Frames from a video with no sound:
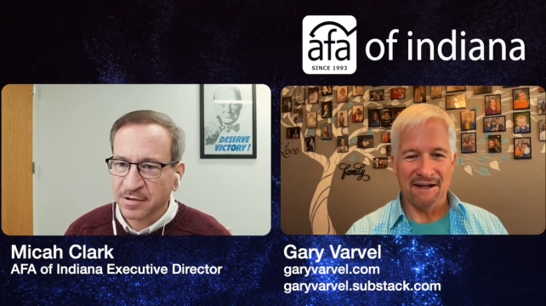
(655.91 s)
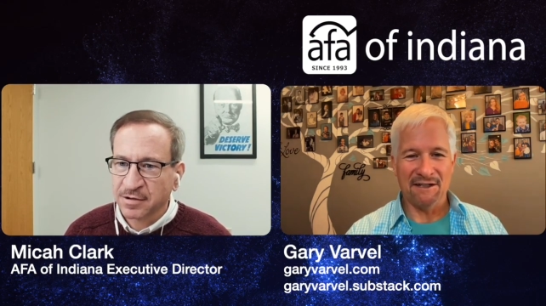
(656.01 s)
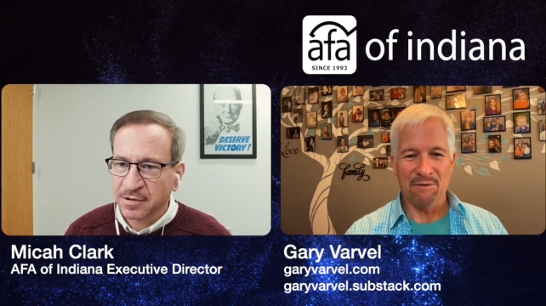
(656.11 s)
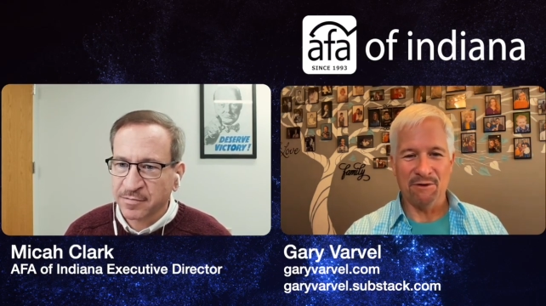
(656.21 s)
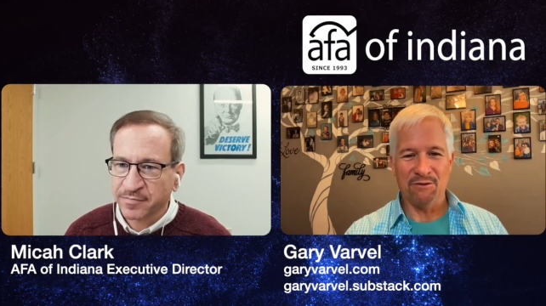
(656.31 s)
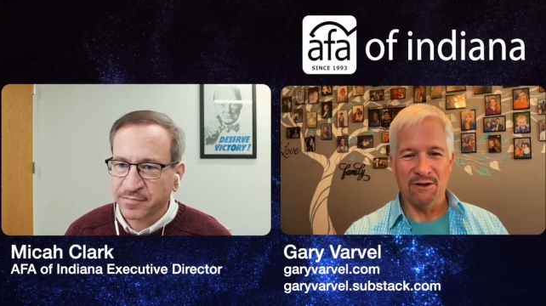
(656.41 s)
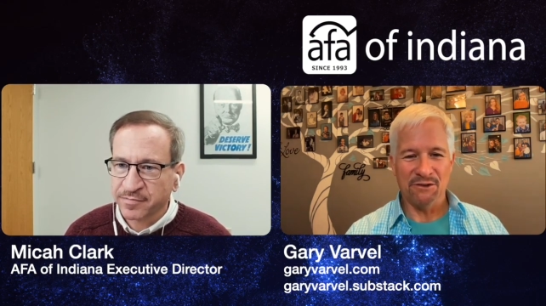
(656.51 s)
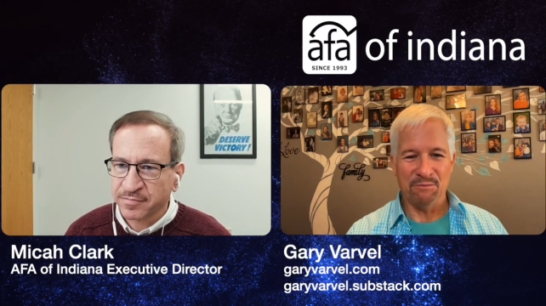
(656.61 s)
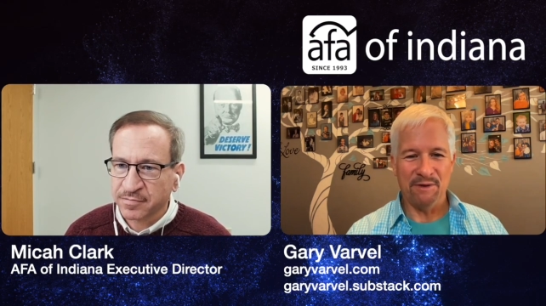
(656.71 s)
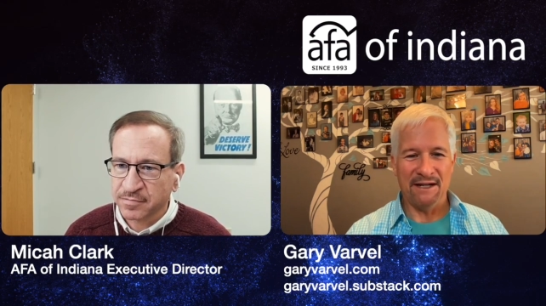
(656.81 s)
Speaker 1: I come across a
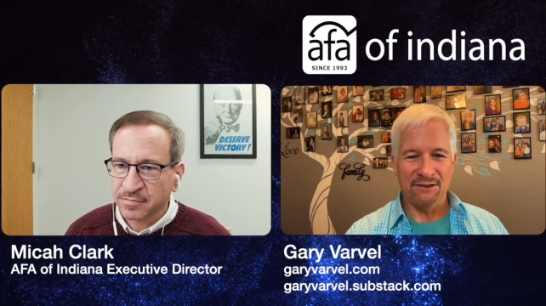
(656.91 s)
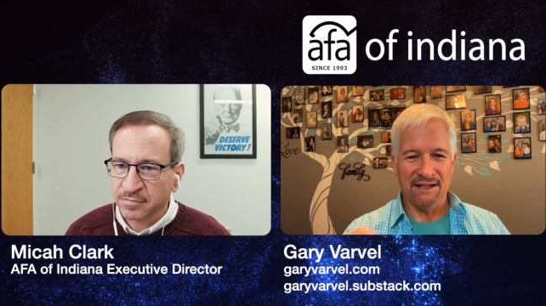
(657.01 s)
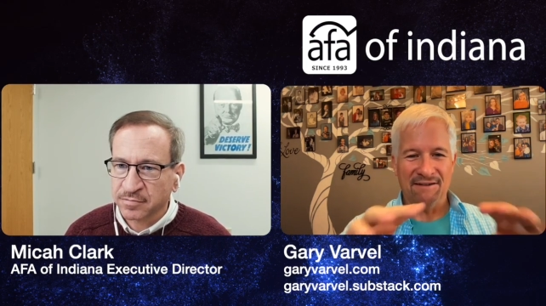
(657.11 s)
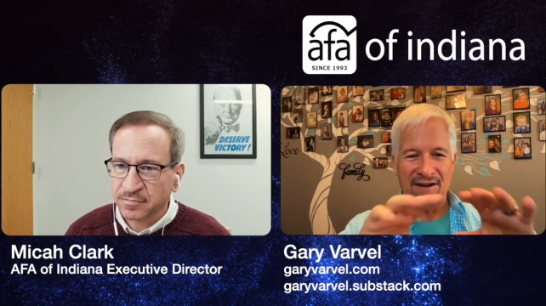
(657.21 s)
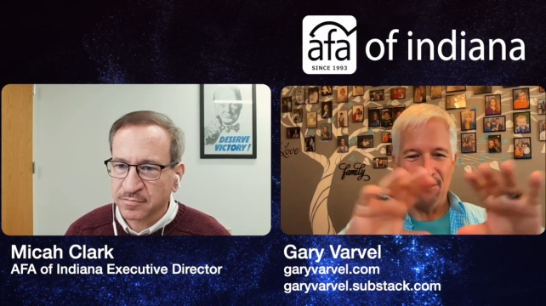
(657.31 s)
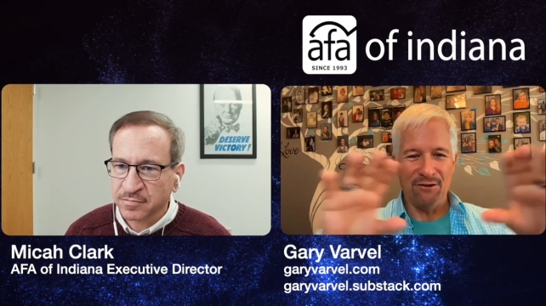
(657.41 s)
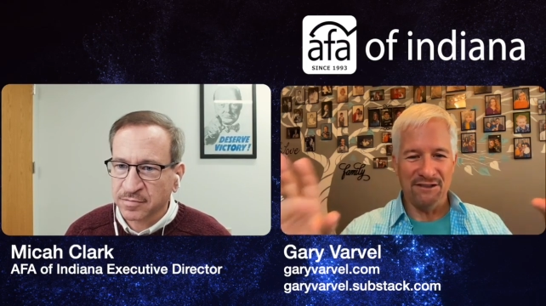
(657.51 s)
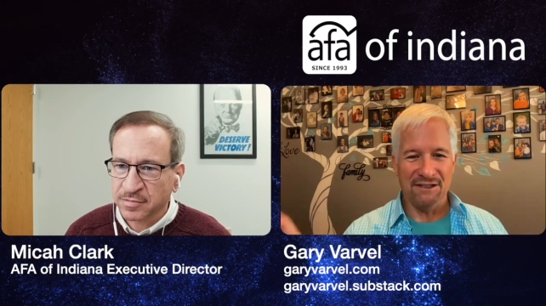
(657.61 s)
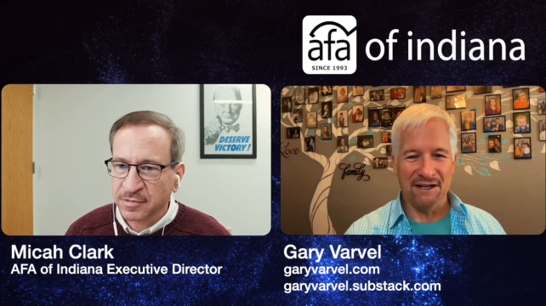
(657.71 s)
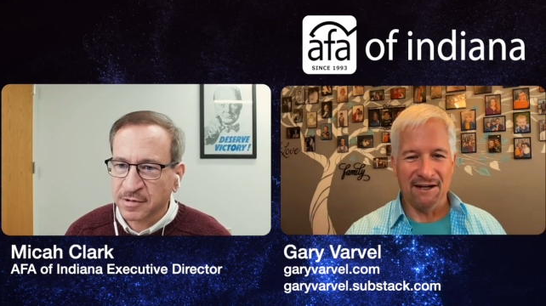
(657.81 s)
page and they got all this
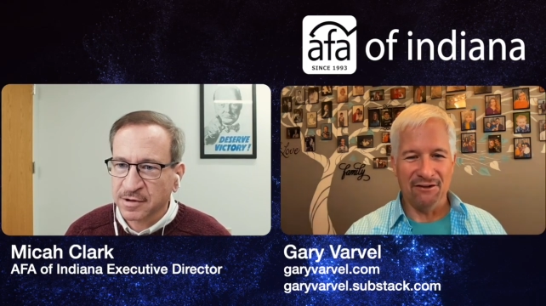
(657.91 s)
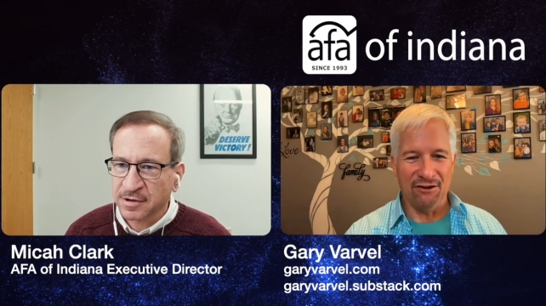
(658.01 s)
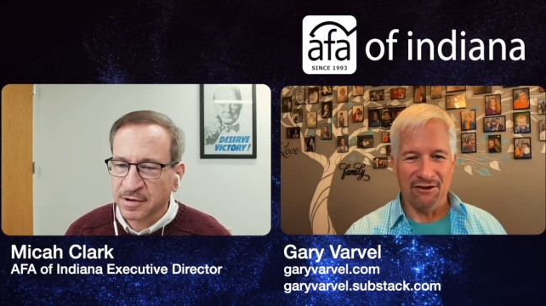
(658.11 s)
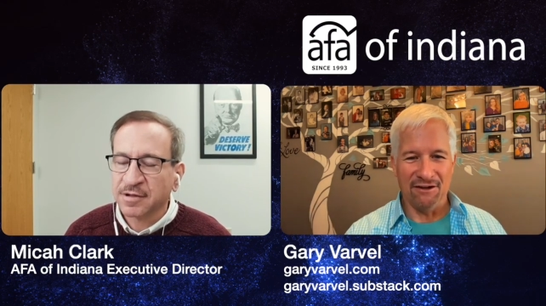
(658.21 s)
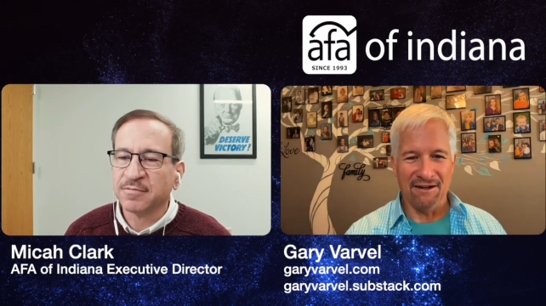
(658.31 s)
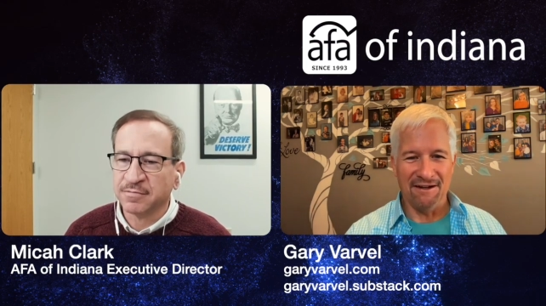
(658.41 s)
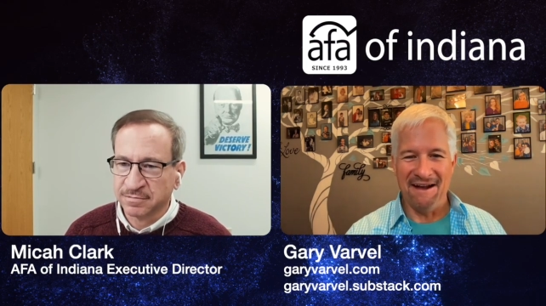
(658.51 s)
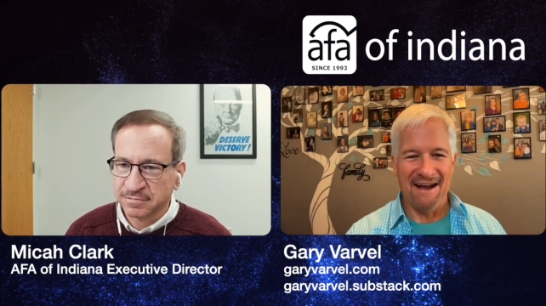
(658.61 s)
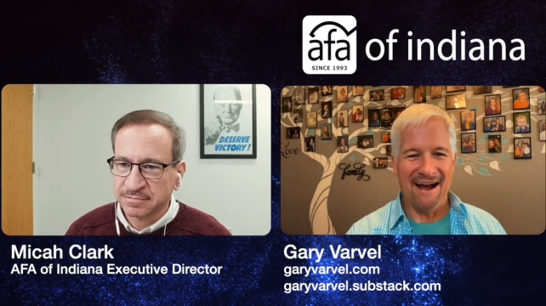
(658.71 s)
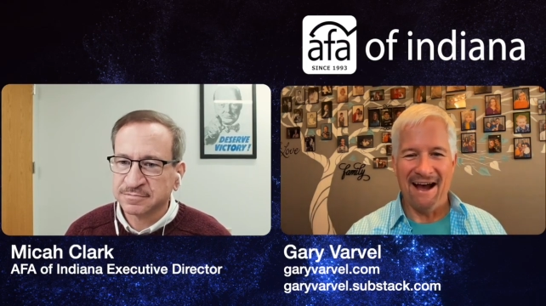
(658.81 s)
dialog
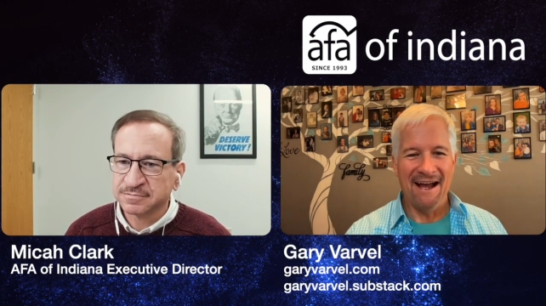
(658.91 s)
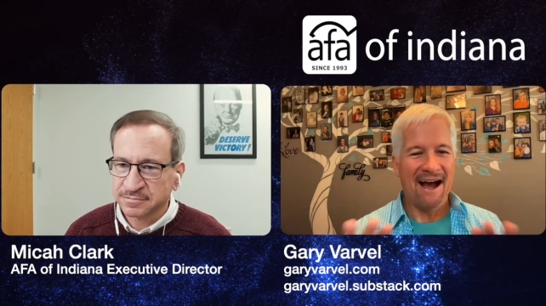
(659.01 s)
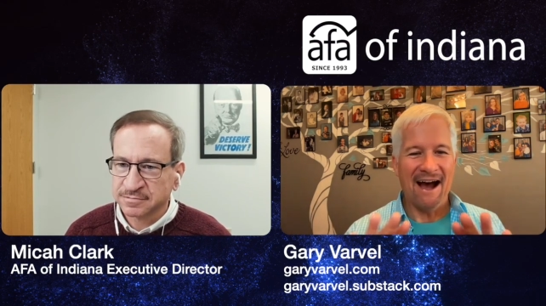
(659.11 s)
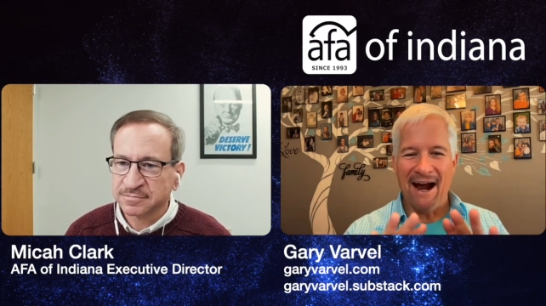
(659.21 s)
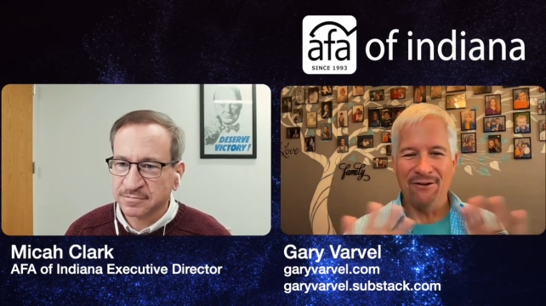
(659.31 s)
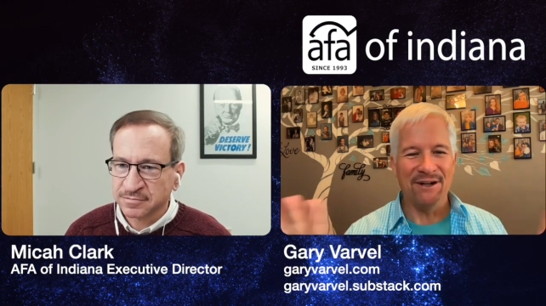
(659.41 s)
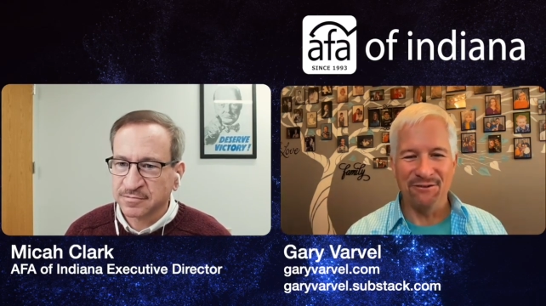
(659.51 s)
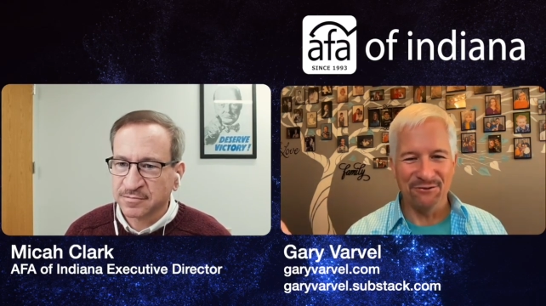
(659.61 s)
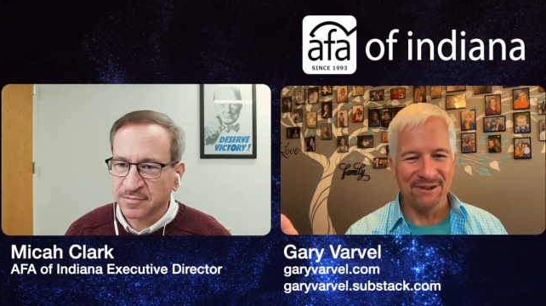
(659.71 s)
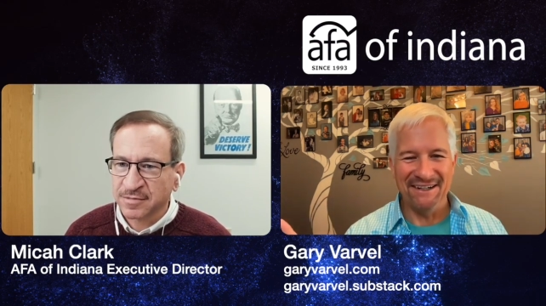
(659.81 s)
mm-hmm. I don't even
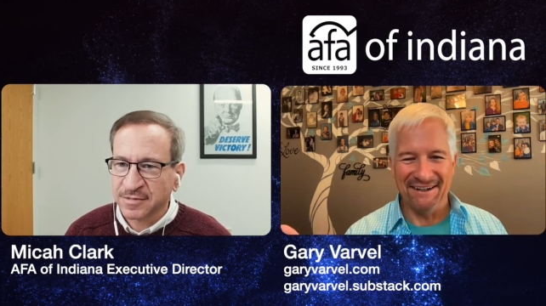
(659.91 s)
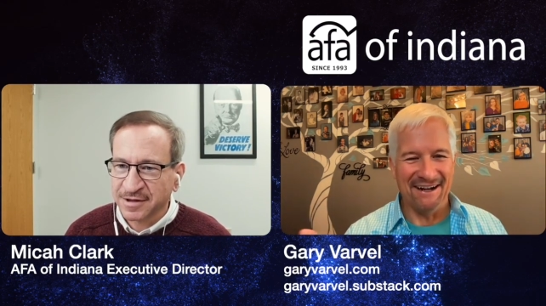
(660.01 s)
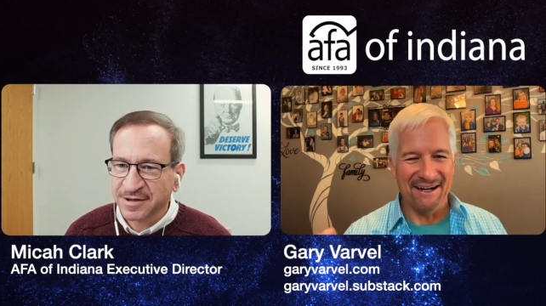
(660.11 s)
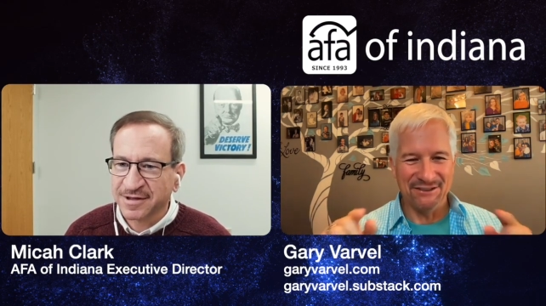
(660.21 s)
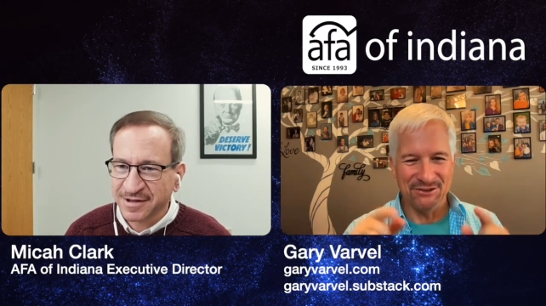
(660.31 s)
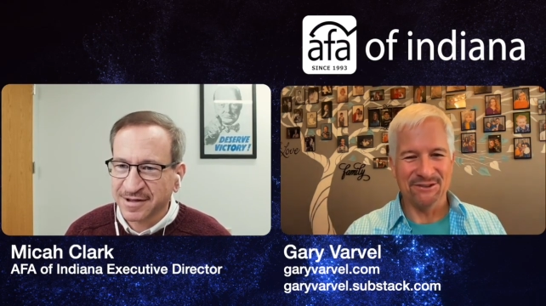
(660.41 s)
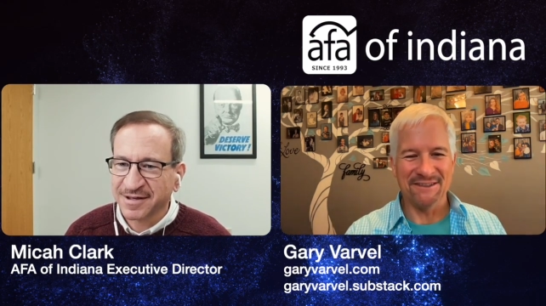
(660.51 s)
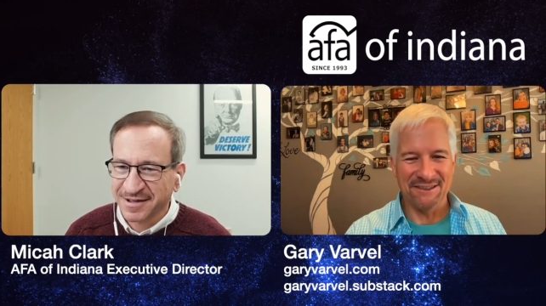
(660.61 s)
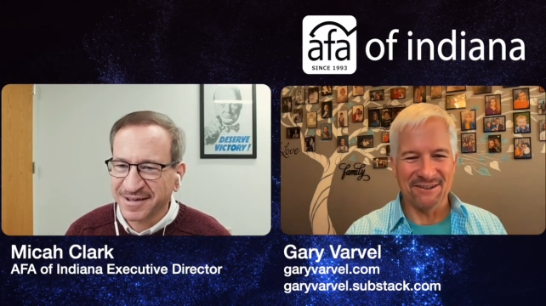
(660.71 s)
read it. I just look at the